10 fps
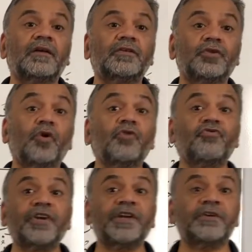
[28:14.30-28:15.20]
don't
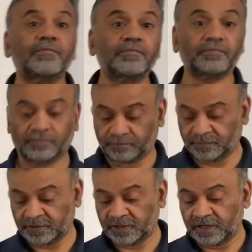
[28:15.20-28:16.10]
read.
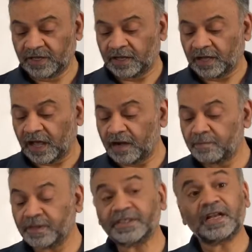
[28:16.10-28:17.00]
Al
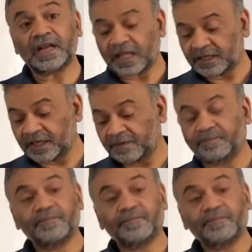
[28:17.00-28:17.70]
majallati,